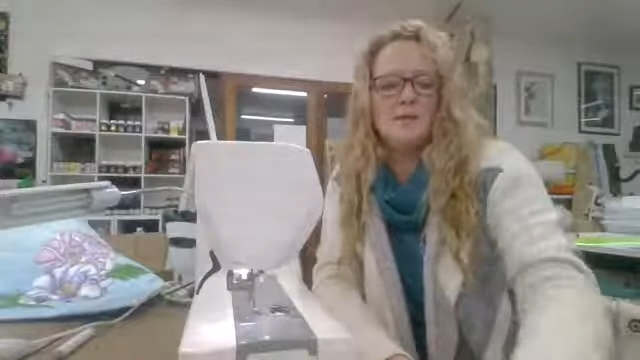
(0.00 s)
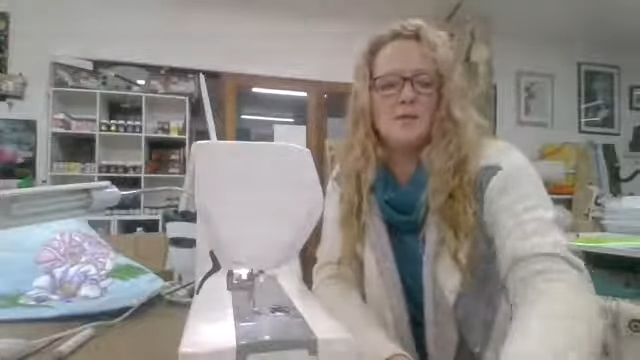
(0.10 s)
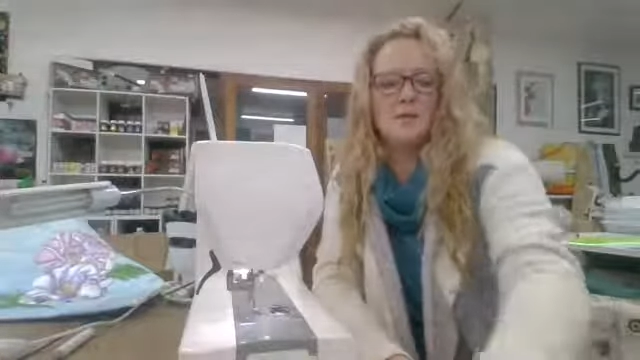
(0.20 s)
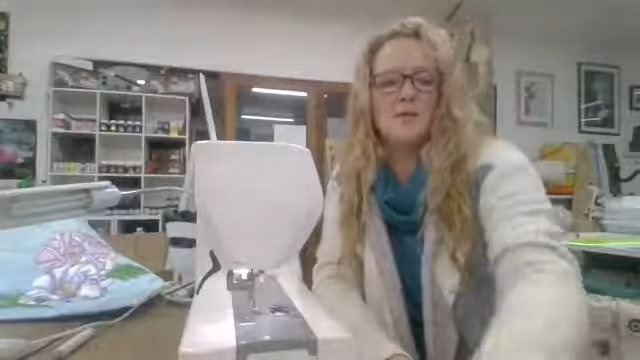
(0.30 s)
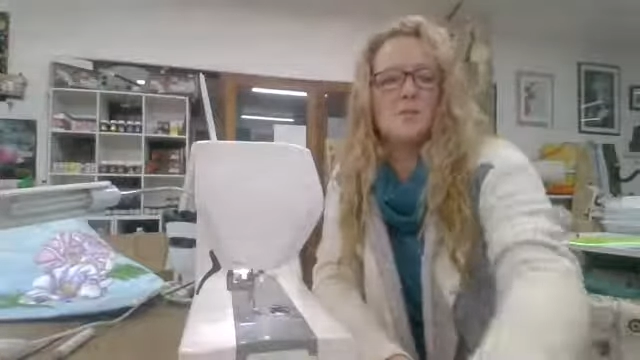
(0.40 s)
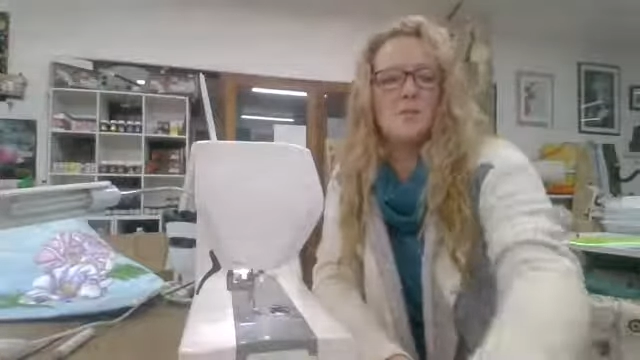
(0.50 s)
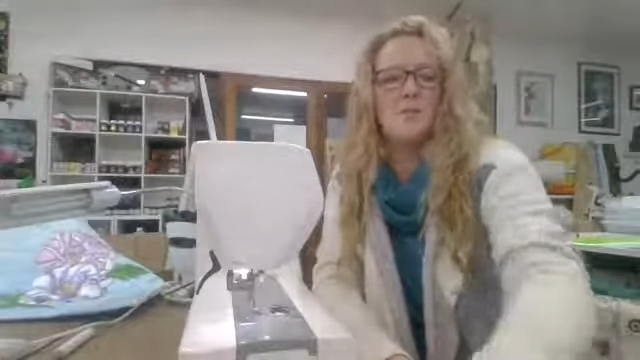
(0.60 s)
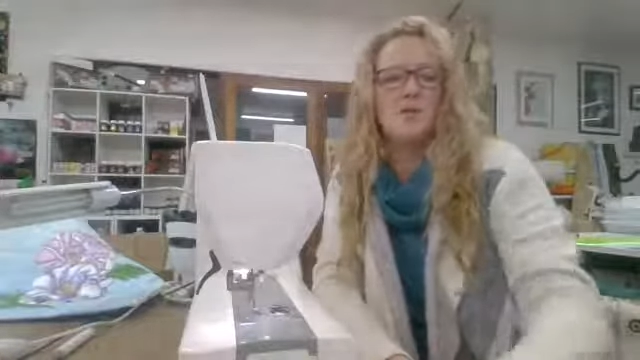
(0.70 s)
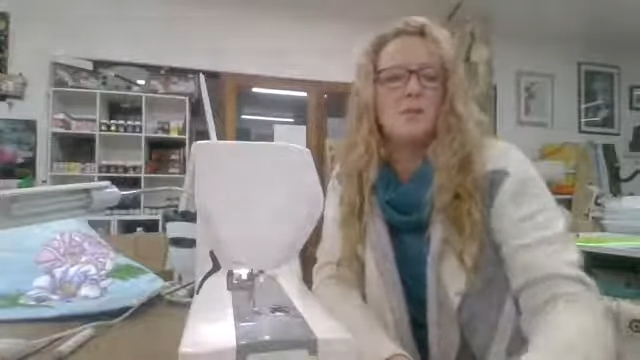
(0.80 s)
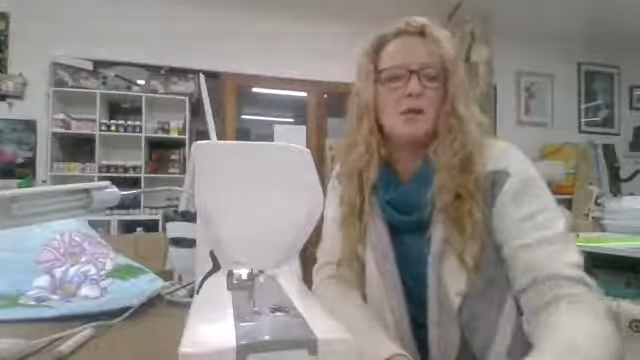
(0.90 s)
Control
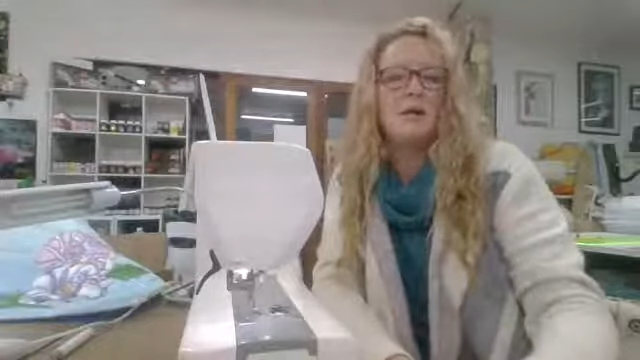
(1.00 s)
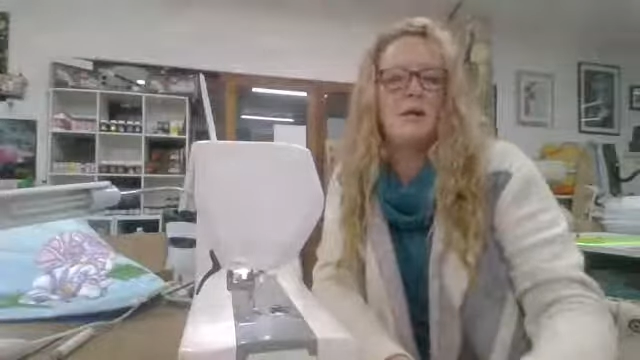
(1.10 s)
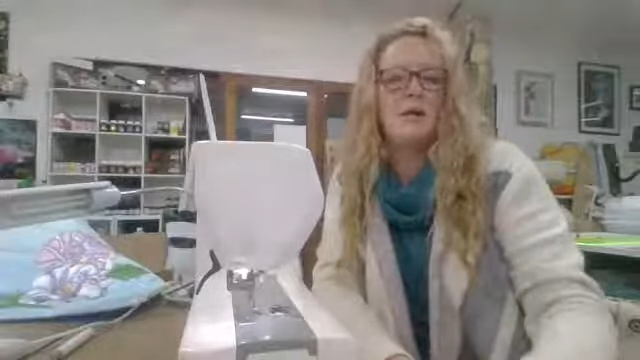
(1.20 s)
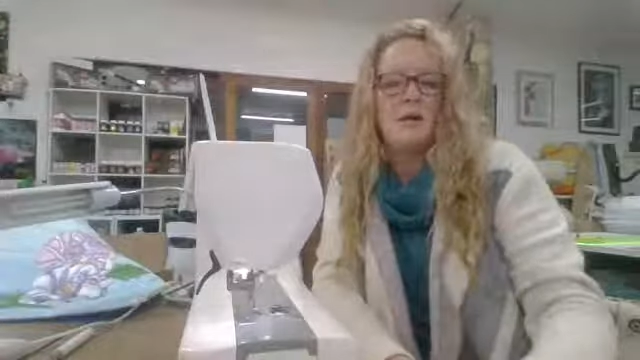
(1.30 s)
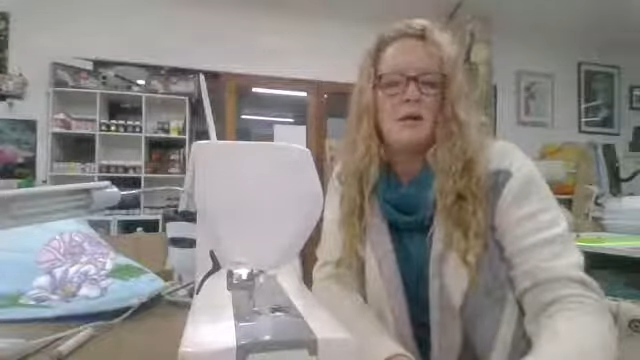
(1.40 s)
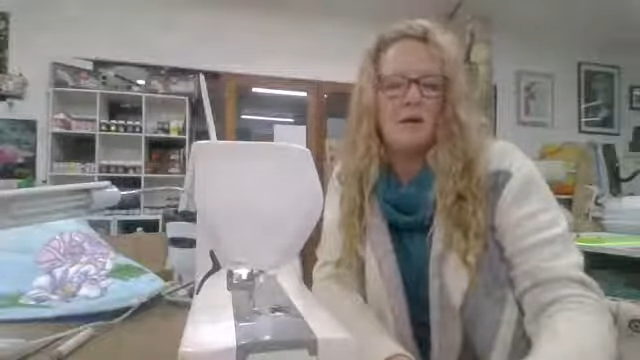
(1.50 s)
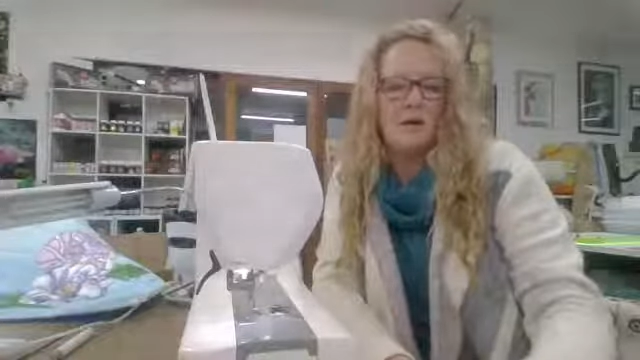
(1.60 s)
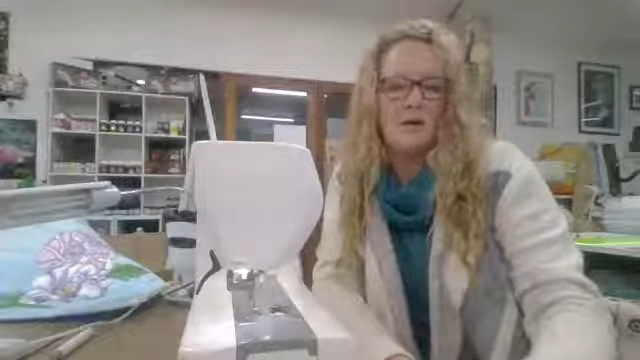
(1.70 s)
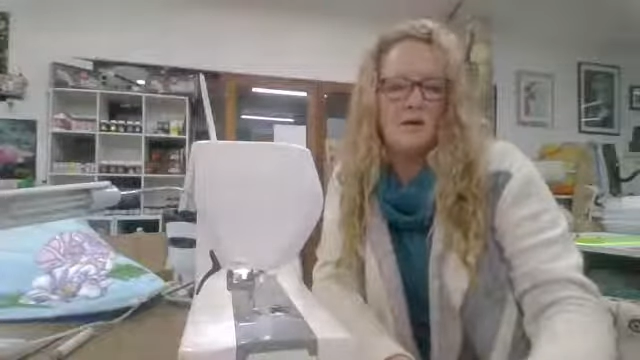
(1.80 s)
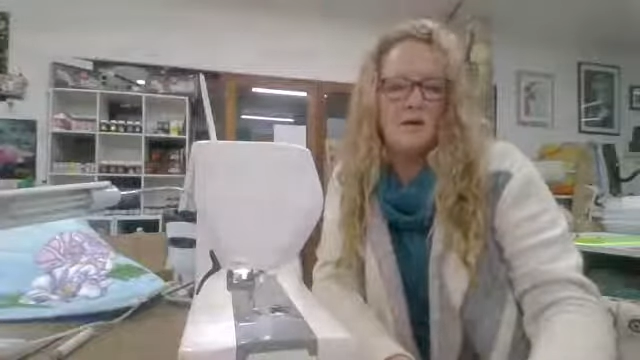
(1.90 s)
copy
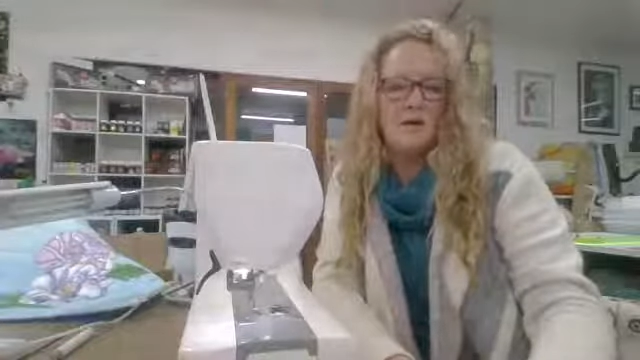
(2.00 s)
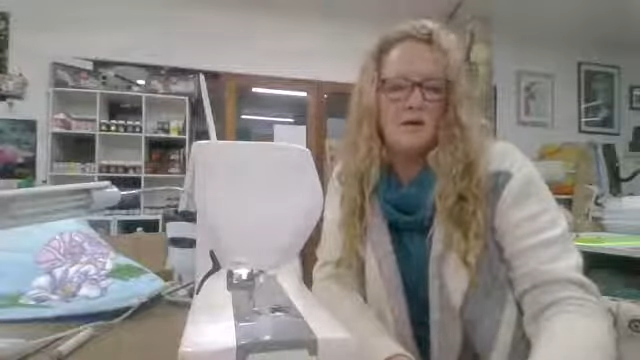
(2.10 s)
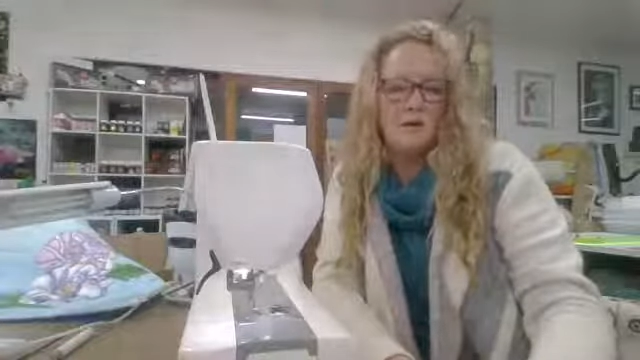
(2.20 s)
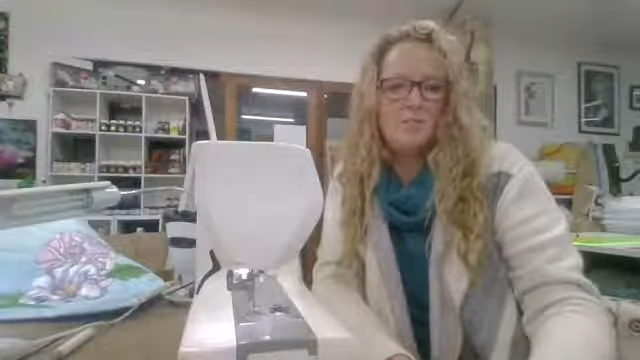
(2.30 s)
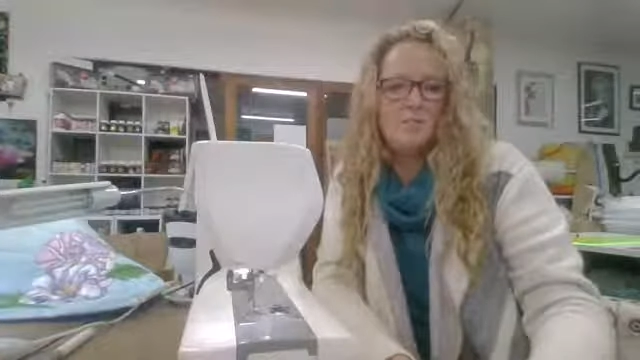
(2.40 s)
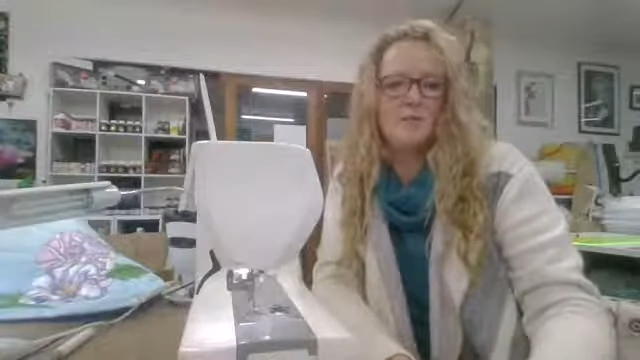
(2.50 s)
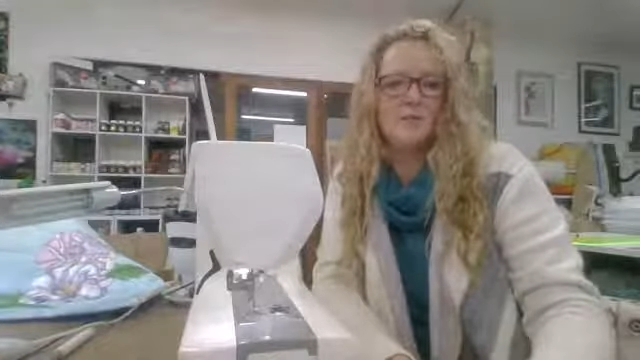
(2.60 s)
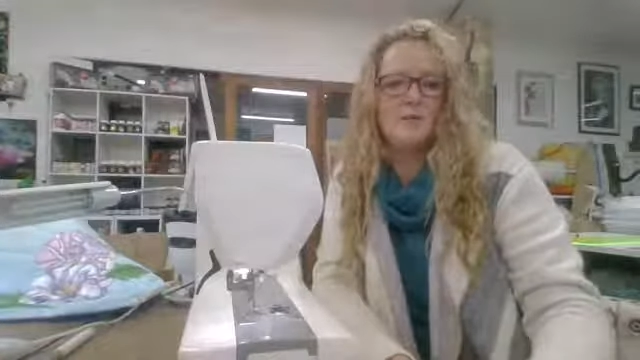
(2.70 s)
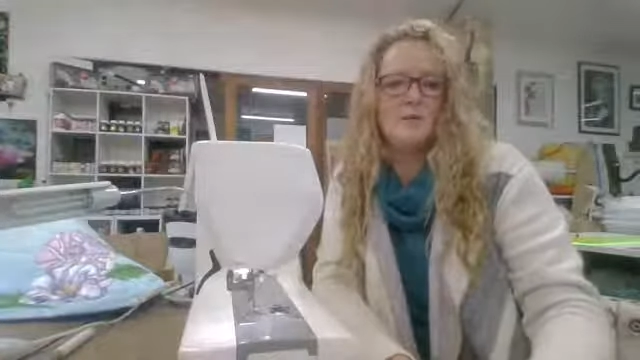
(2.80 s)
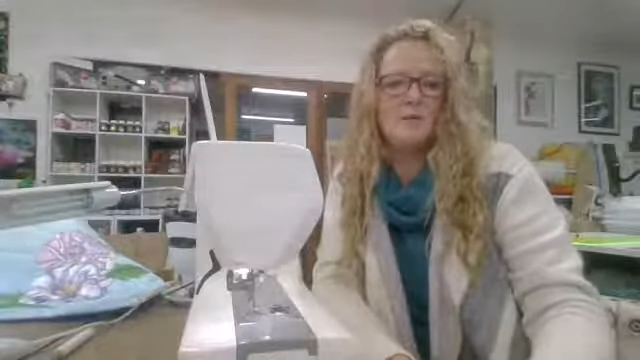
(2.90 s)
and copy
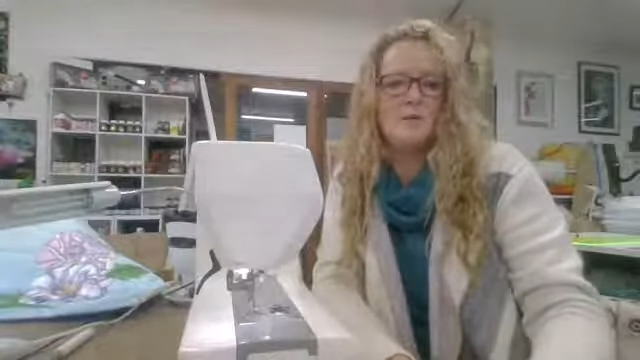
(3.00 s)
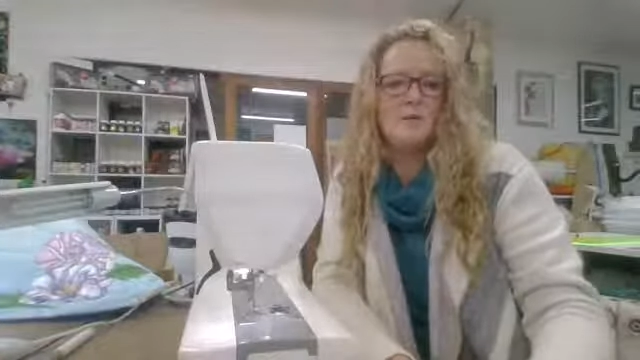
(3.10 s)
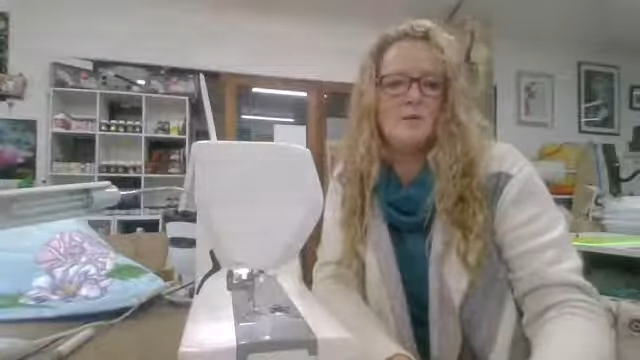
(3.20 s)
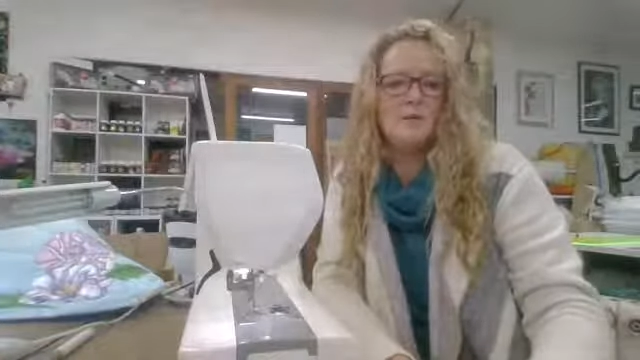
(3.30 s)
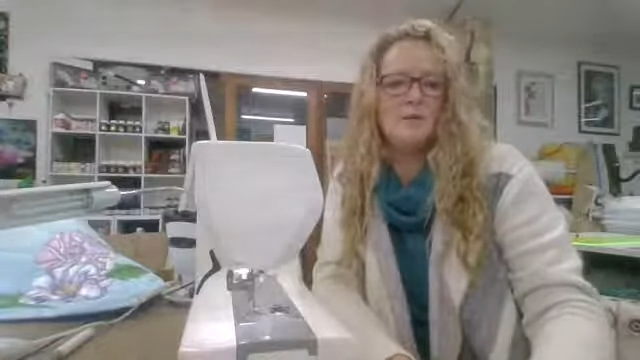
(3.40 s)
in comments.